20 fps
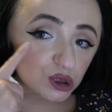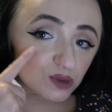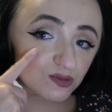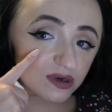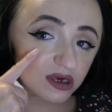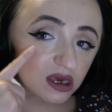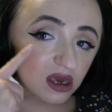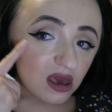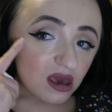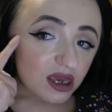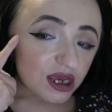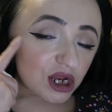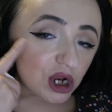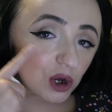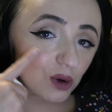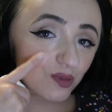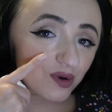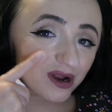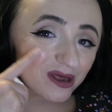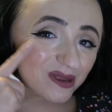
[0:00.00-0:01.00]
should be, you
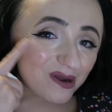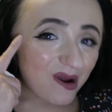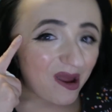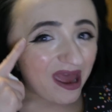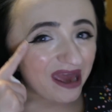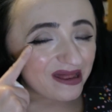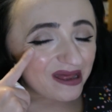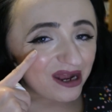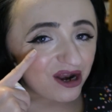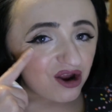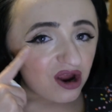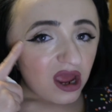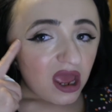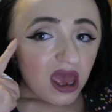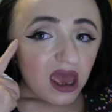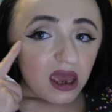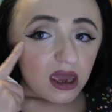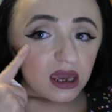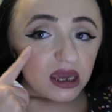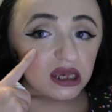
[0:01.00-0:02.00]
know, putting their highlighter
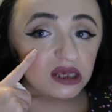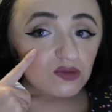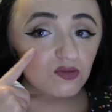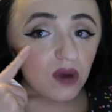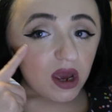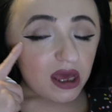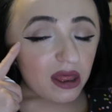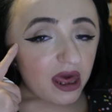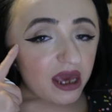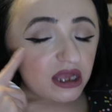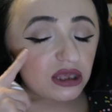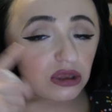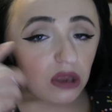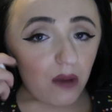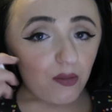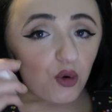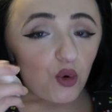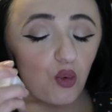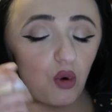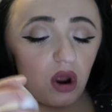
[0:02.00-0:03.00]
is my like
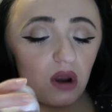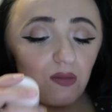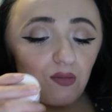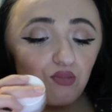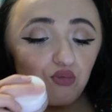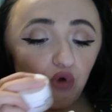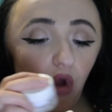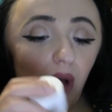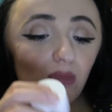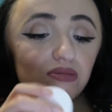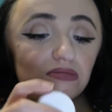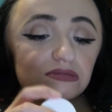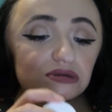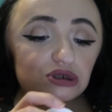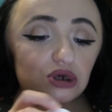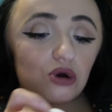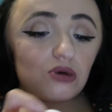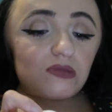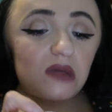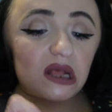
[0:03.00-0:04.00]
number one problem
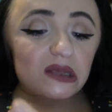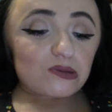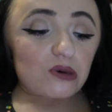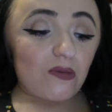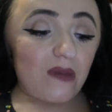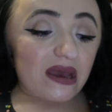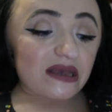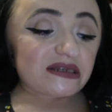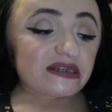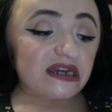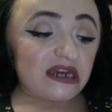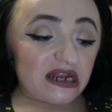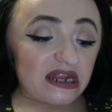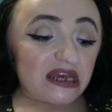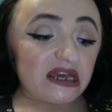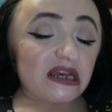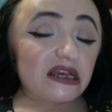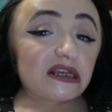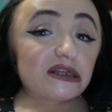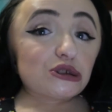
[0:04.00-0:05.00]
zone. That's where my skin
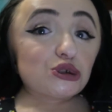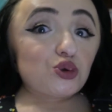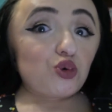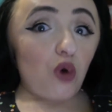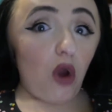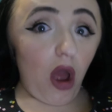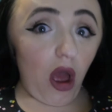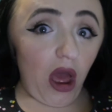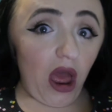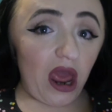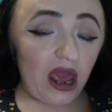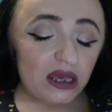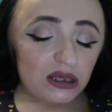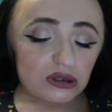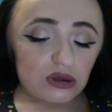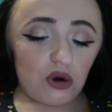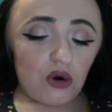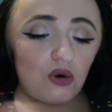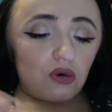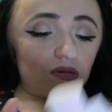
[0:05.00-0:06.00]
is dry.
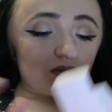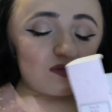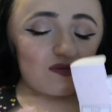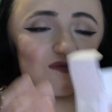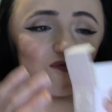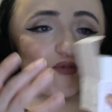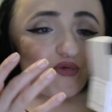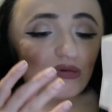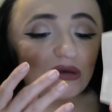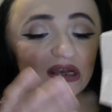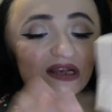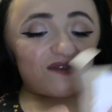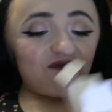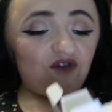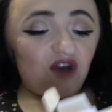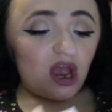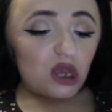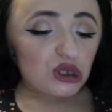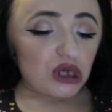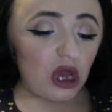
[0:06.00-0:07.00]
So please
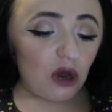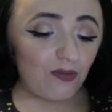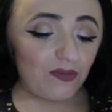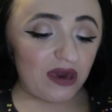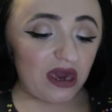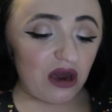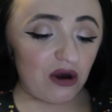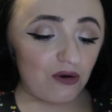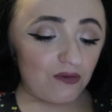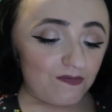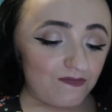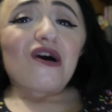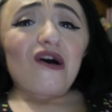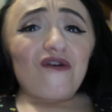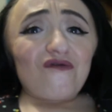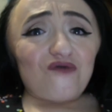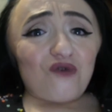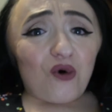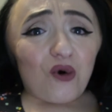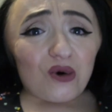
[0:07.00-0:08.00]
fresh, help me out.
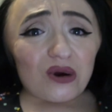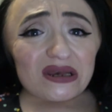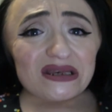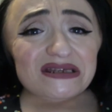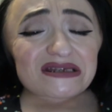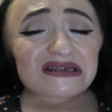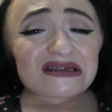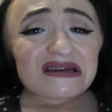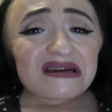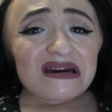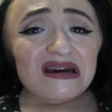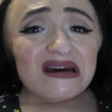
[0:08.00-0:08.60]
Of course,